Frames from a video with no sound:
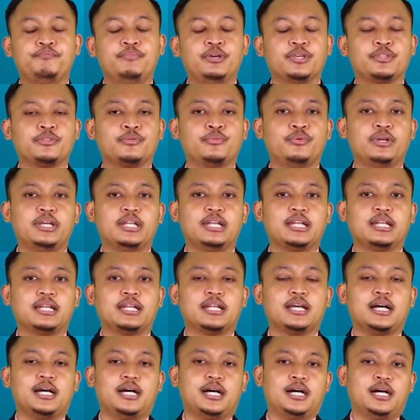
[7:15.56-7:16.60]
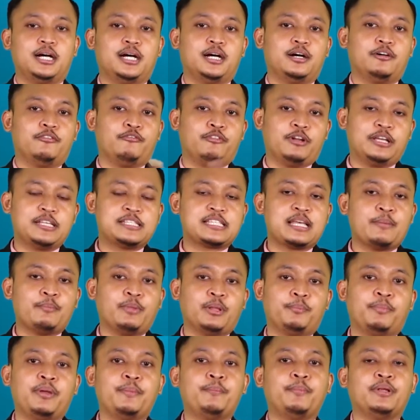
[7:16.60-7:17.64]
between, for
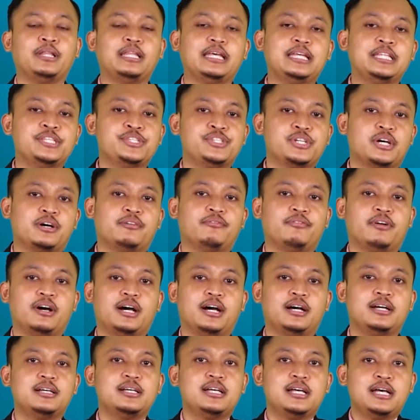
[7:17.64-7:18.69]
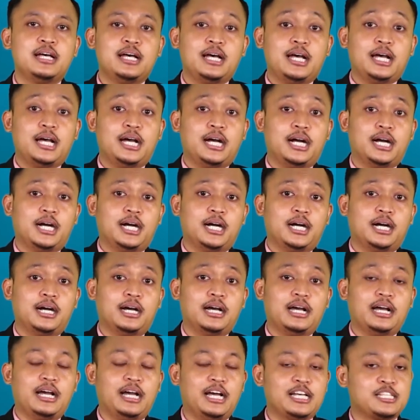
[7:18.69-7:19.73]
example, people in Java,
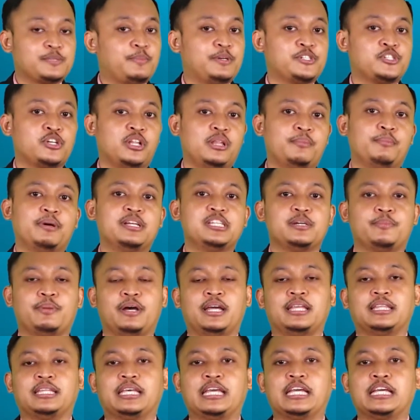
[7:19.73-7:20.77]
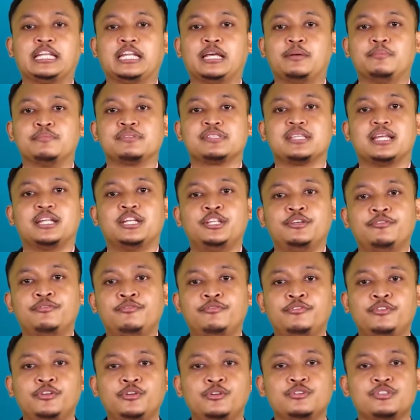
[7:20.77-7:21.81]
especially Majapahit kingdoms, that
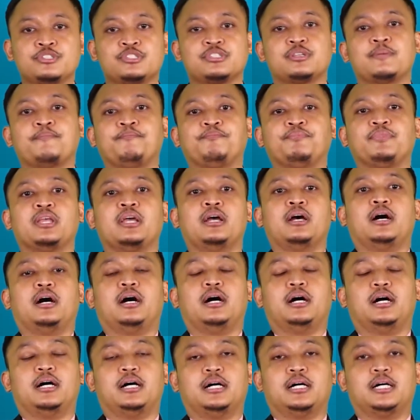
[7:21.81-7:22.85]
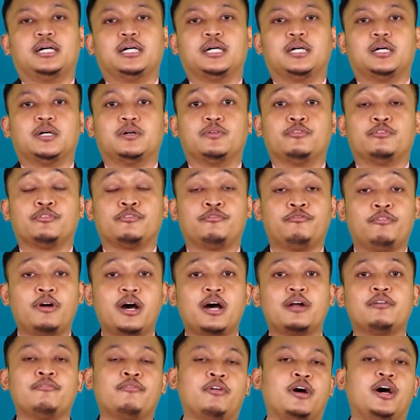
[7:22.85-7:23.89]
diffuse
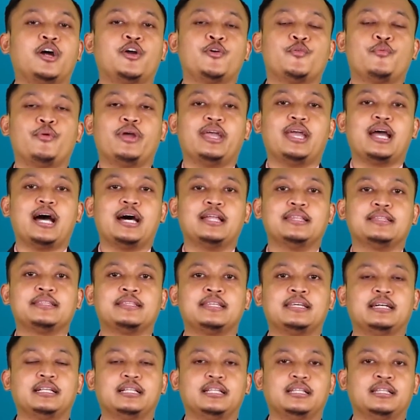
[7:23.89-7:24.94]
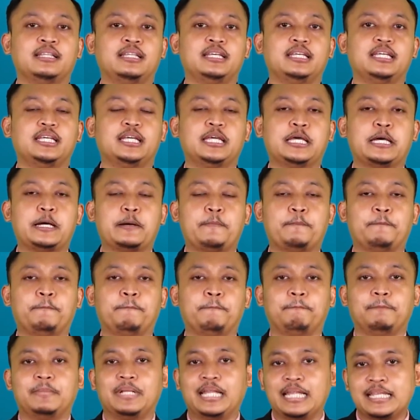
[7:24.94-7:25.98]
far away until the
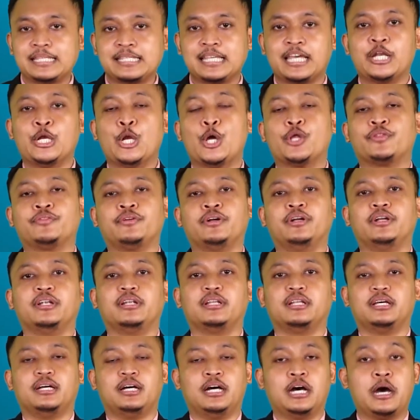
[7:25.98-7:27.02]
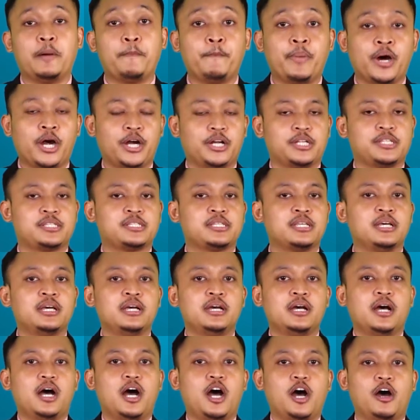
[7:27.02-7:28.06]
let's say northern parts
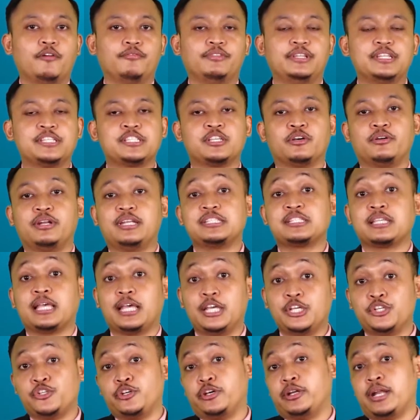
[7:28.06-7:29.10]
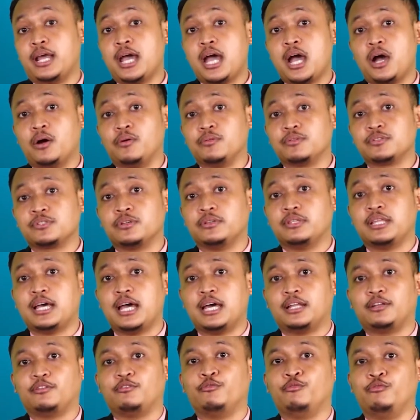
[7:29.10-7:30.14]
of the Southeast Asia now, so
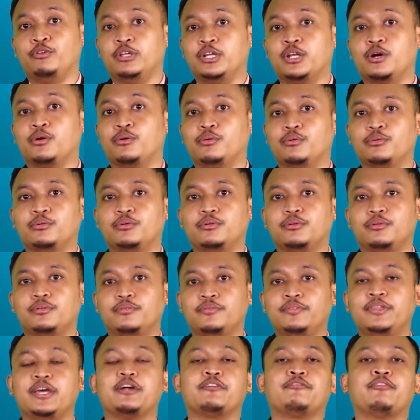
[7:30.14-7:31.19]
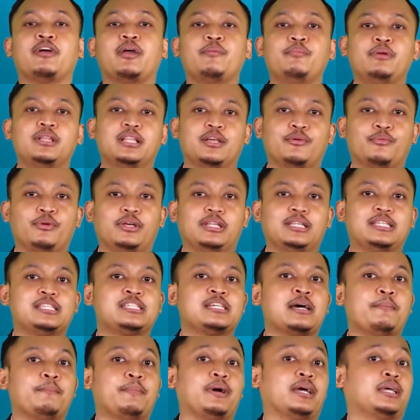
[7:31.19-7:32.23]
that we know they are familiar
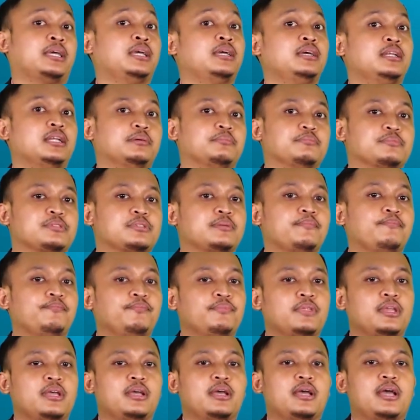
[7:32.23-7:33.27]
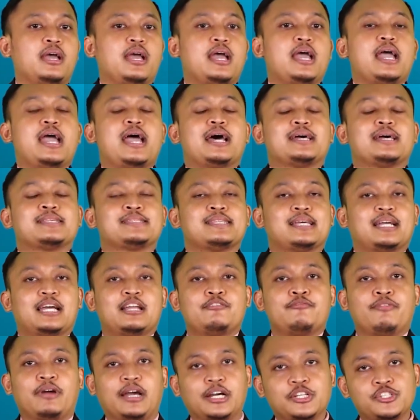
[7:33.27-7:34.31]
with Champa kingdoms.
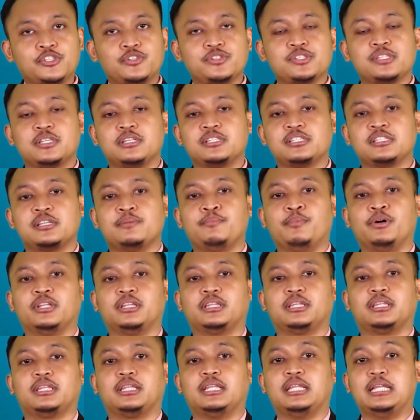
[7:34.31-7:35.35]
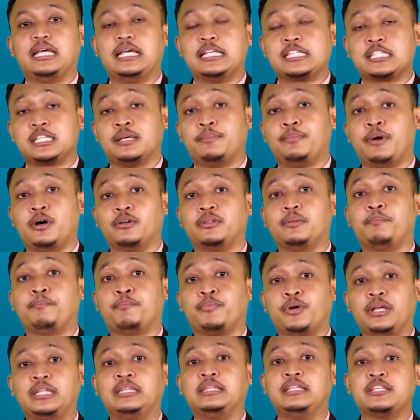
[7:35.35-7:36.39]
Second factor is about the
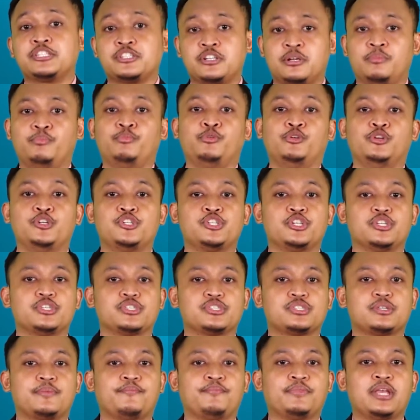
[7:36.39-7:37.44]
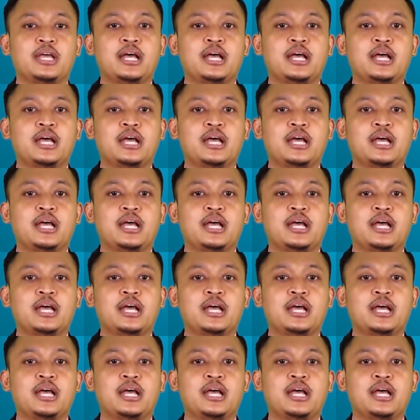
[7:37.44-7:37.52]
print distributions.